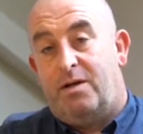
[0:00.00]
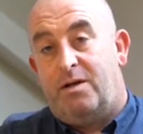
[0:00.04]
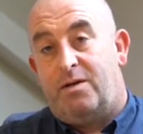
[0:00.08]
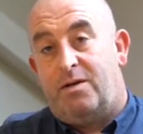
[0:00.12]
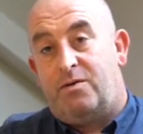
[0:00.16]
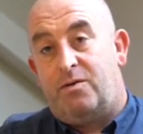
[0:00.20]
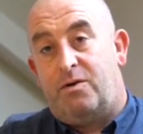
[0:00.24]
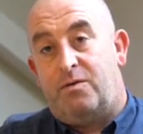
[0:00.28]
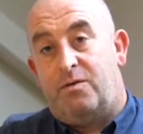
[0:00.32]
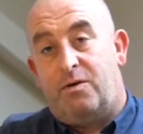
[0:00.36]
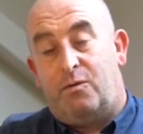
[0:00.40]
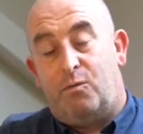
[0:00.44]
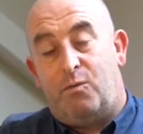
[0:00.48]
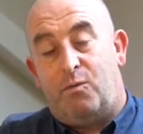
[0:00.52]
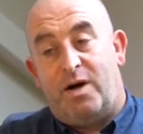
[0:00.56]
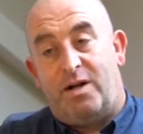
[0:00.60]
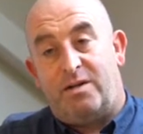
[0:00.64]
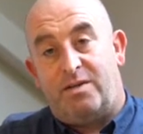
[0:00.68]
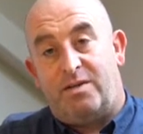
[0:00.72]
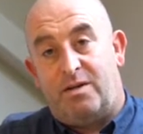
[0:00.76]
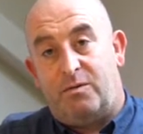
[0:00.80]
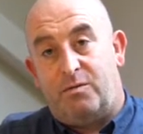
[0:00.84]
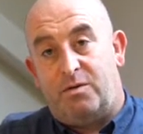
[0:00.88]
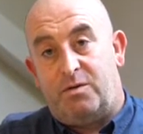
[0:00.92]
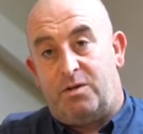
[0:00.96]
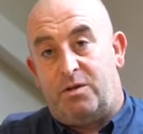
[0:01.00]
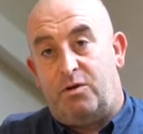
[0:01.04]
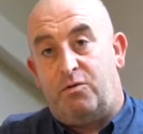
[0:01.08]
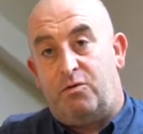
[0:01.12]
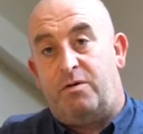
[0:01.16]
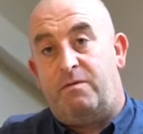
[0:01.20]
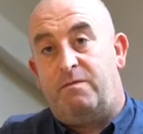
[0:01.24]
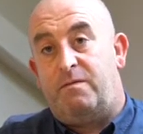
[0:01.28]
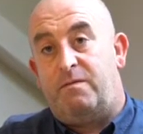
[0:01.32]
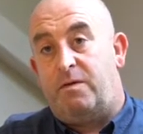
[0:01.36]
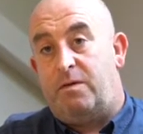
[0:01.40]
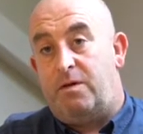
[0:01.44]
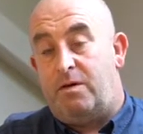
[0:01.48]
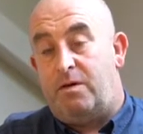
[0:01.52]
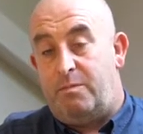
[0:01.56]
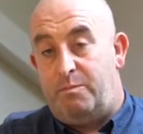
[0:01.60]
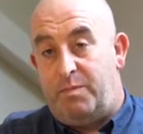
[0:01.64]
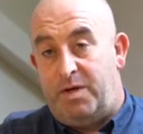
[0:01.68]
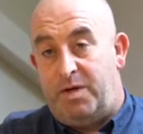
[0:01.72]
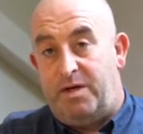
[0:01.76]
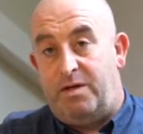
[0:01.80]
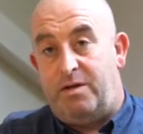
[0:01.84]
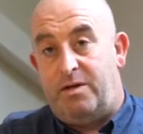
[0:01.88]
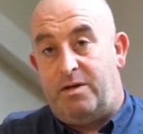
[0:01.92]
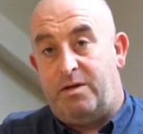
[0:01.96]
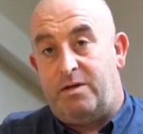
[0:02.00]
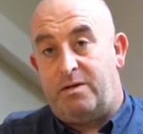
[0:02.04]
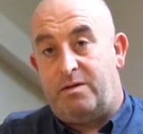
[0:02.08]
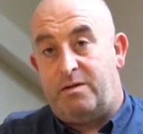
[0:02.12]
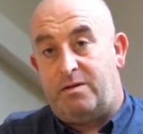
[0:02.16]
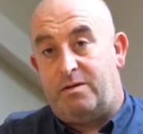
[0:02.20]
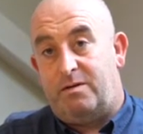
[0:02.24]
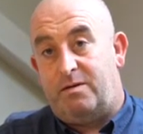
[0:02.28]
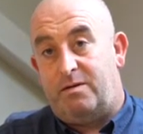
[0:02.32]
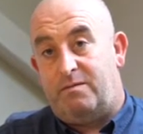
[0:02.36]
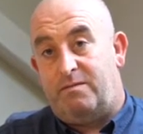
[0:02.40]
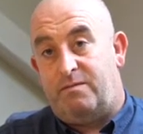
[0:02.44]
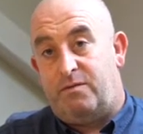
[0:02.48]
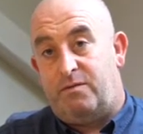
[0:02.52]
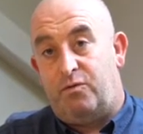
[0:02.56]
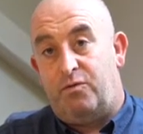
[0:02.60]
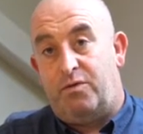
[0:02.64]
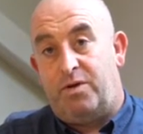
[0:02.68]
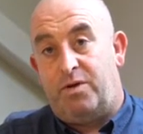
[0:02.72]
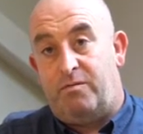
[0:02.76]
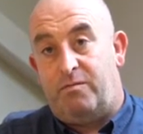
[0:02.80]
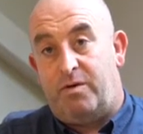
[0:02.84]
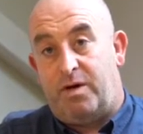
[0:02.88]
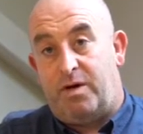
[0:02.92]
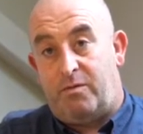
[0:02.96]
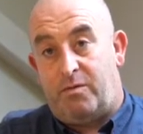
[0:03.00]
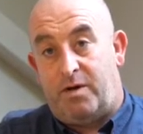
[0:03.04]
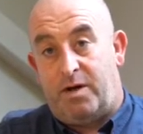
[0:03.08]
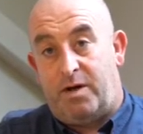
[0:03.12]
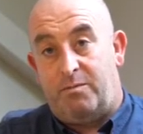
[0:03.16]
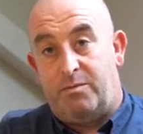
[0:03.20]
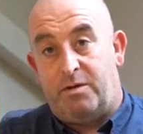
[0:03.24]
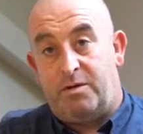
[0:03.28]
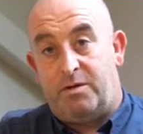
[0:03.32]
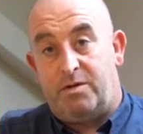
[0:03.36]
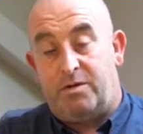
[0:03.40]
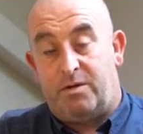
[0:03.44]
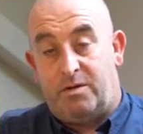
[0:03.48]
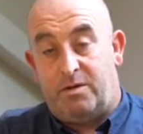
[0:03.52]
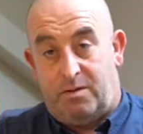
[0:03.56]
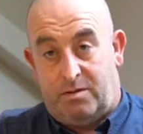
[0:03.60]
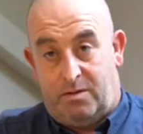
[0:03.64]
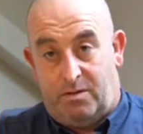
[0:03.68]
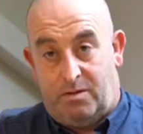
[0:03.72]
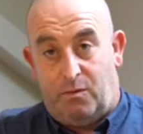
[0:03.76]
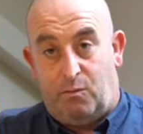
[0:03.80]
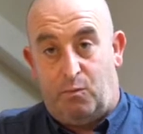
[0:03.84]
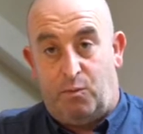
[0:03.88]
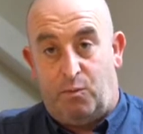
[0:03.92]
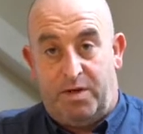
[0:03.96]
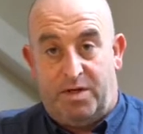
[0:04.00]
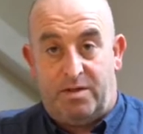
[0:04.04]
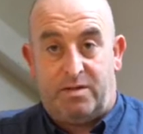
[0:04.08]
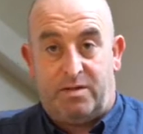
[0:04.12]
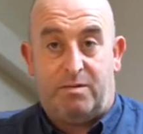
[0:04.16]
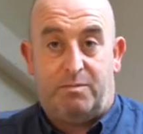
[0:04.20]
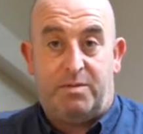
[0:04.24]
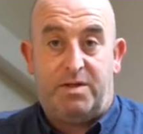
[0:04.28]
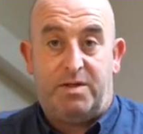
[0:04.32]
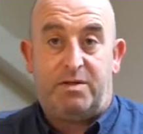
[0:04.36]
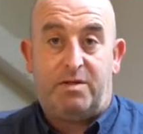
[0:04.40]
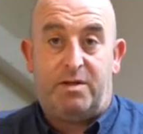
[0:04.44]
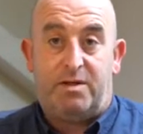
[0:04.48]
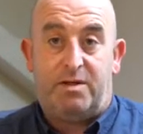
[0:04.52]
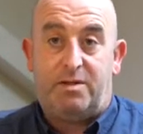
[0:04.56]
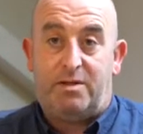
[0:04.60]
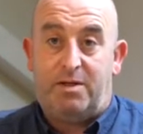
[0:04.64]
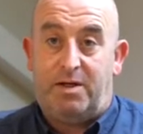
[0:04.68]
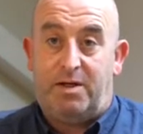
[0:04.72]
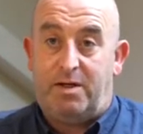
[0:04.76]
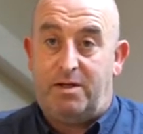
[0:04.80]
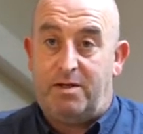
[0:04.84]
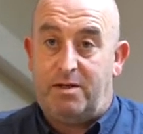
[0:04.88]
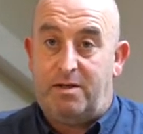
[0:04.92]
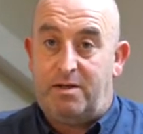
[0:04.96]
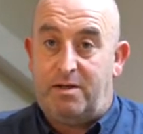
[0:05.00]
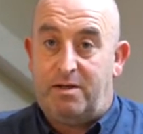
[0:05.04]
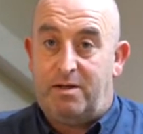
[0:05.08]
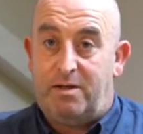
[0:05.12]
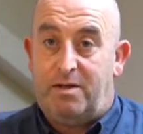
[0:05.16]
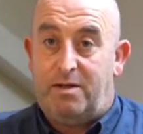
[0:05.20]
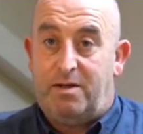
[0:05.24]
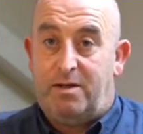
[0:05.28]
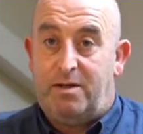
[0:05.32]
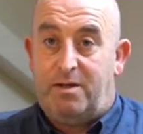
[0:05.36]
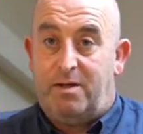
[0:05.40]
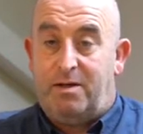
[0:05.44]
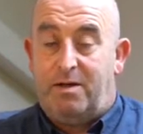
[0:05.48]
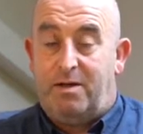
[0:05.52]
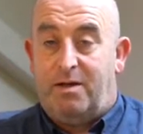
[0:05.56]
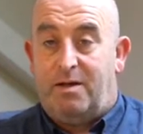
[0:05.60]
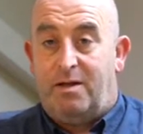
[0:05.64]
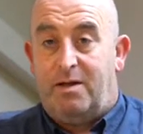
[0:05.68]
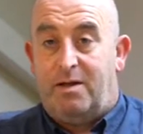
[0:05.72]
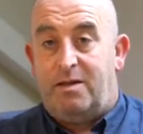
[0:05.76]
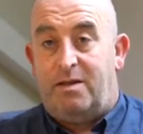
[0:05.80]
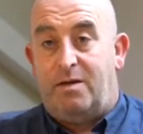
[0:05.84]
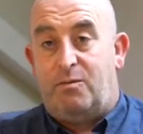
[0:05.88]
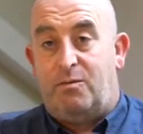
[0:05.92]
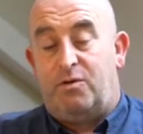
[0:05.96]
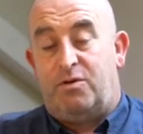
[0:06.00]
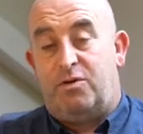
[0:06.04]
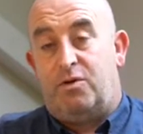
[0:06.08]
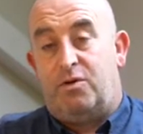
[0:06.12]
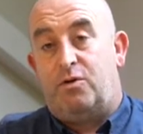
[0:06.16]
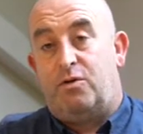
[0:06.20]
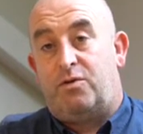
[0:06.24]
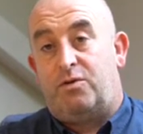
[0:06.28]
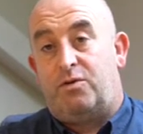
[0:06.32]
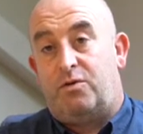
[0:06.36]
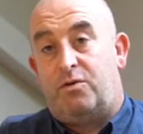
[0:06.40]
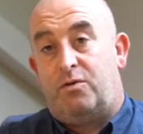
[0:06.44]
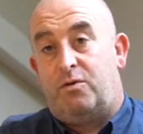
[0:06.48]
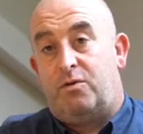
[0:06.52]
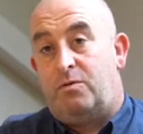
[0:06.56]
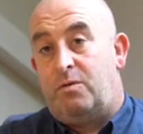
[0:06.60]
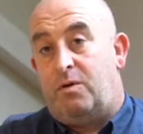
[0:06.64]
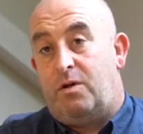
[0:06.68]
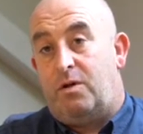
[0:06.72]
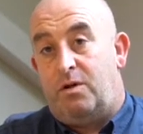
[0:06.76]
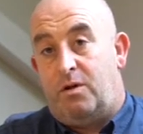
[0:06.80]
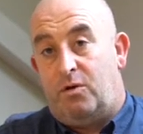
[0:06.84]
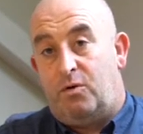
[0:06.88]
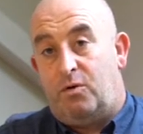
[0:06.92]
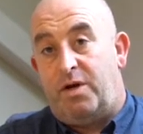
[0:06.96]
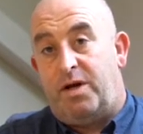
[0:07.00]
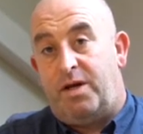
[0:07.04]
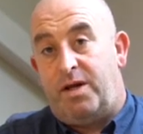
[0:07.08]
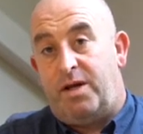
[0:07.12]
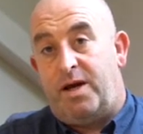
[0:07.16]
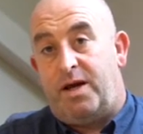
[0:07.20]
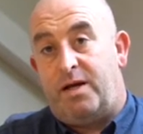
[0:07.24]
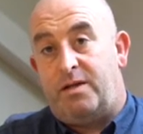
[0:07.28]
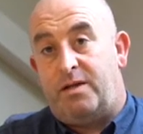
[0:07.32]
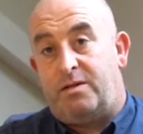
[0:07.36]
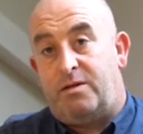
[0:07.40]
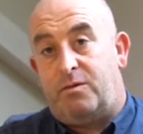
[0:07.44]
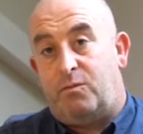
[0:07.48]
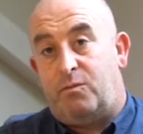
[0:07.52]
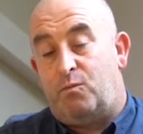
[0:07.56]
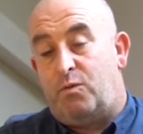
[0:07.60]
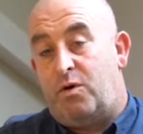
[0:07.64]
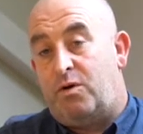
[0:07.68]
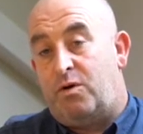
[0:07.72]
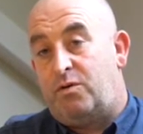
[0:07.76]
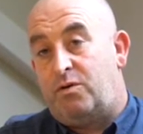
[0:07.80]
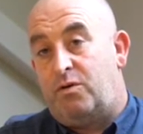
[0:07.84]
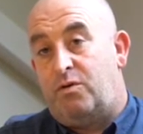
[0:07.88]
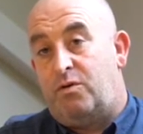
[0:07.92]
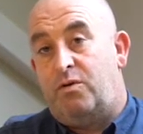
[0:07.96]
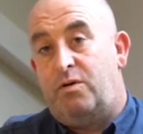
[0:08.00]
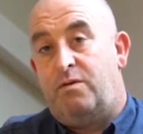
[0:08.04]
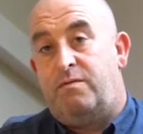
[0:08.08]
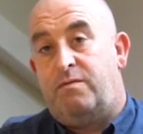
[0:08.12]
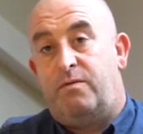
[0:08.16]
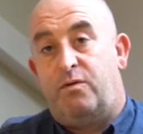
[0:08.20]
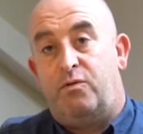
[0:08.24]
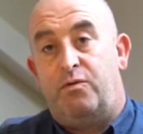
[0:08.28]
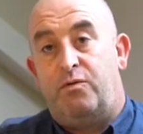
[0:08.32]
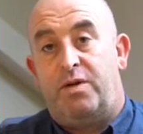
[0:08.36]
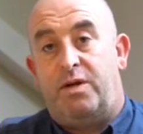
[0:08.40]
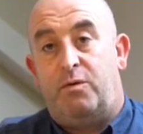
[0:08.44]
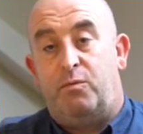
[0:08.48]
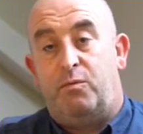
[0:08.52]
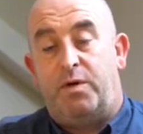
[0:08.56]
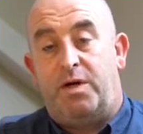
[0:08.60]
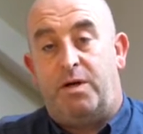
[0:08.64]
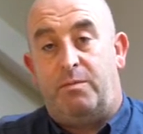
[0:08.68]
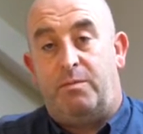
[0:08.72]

So that whilst they was looking for the immediate funding requirements that we as a business needed, there was also looking at what other funding we